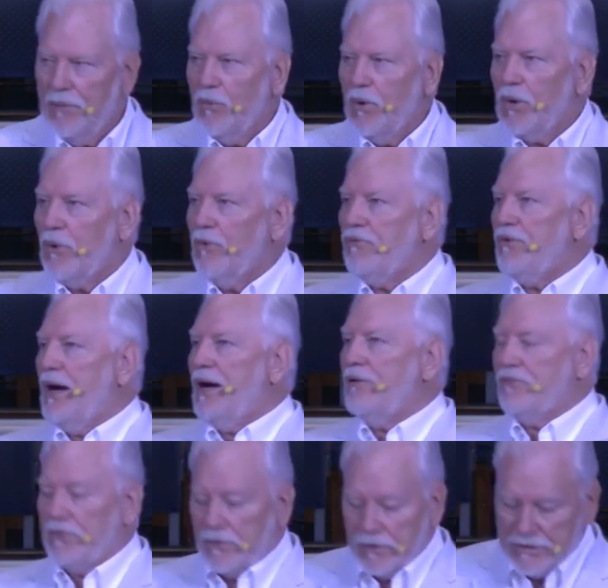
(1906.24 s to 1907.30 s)
105
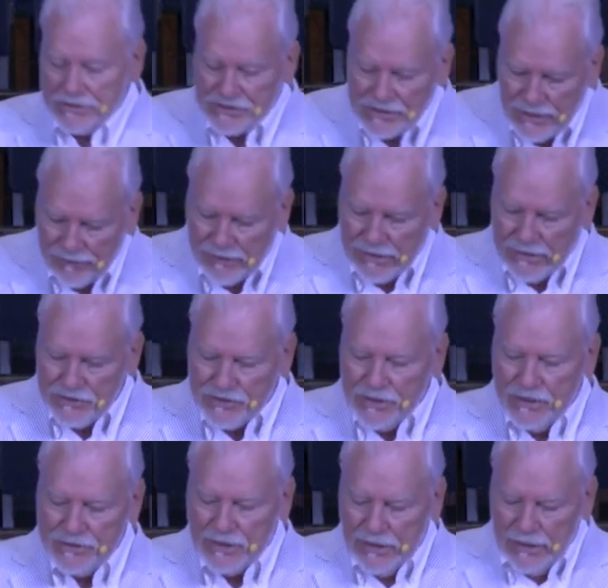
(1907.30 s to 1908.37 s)
37, it
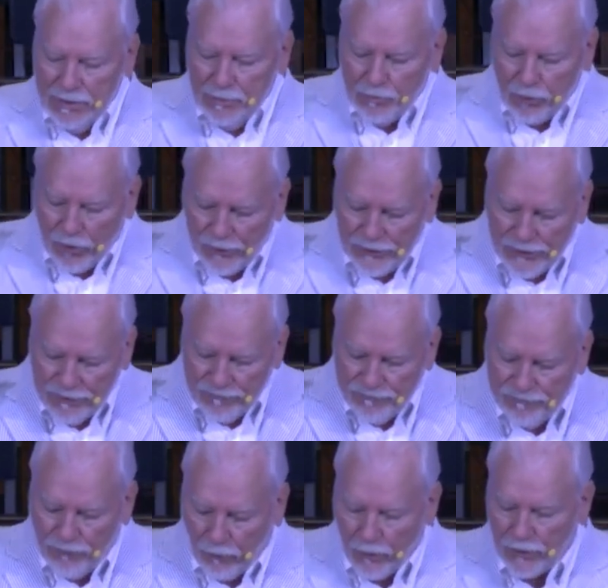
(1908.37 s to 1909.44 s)
says, And he brought them
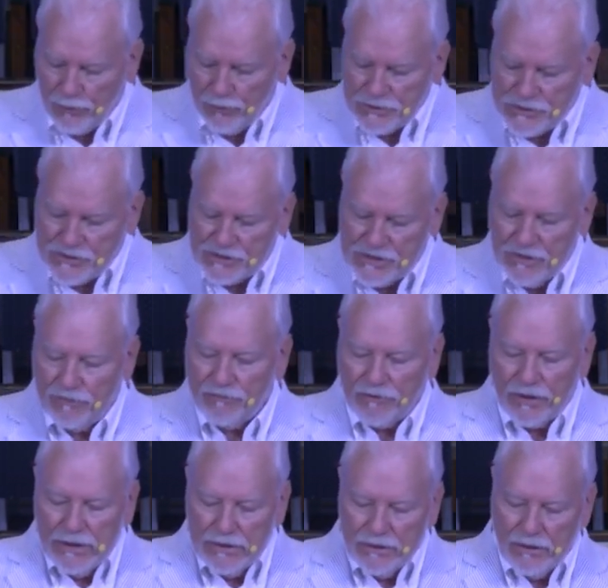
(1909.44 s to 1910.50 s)
forth with silver
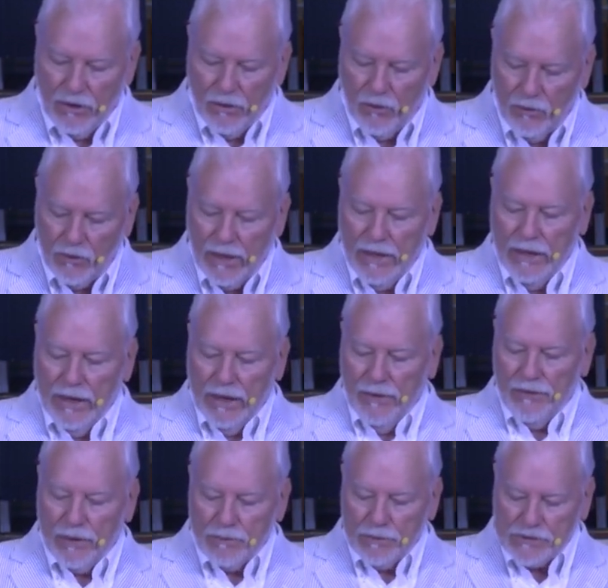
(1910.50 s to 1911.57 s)
and gold, and
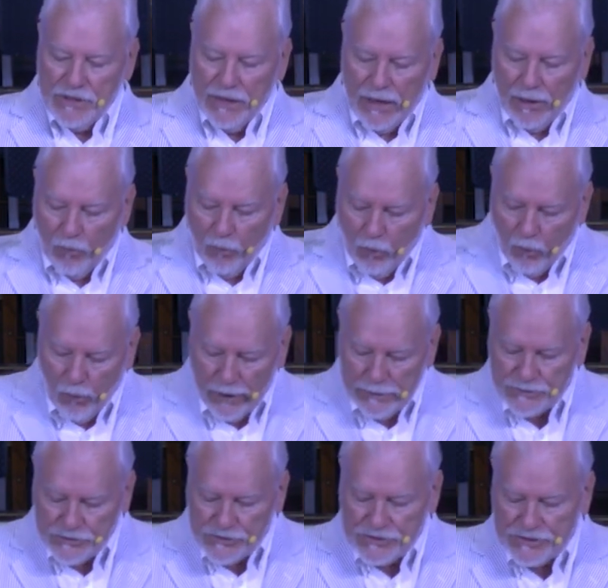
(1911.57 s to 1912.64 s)
there was not
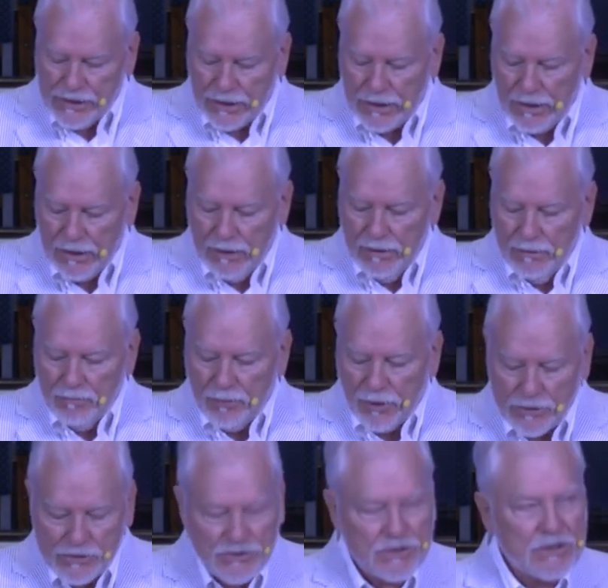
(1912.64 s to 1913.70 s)
one sick
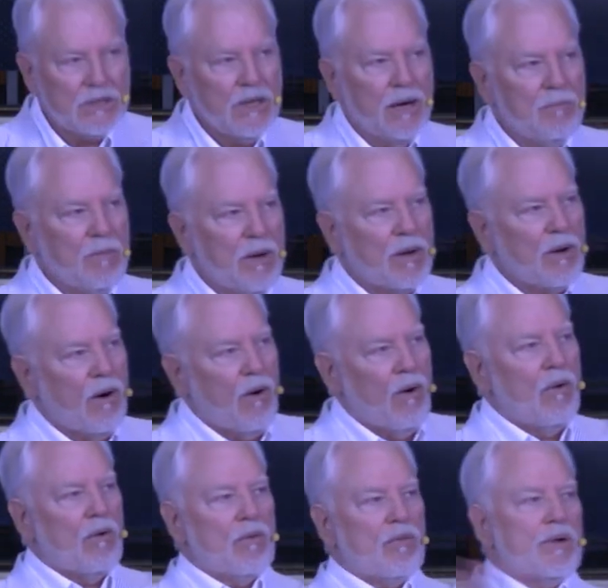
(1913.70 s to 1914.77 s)
person among
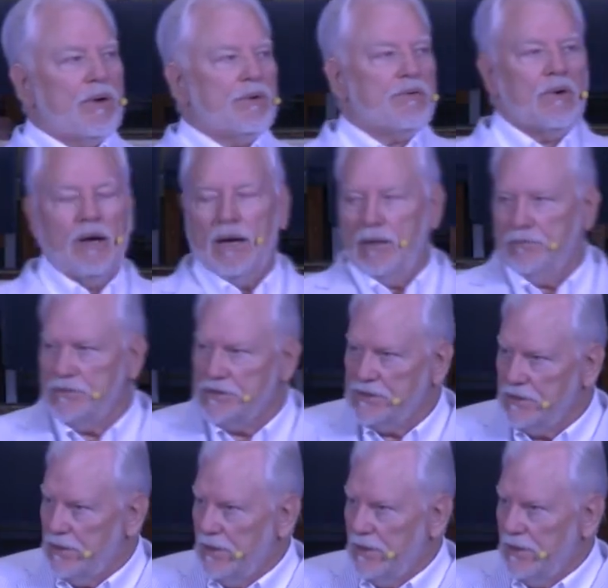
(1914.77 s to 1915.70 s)
all their tribes.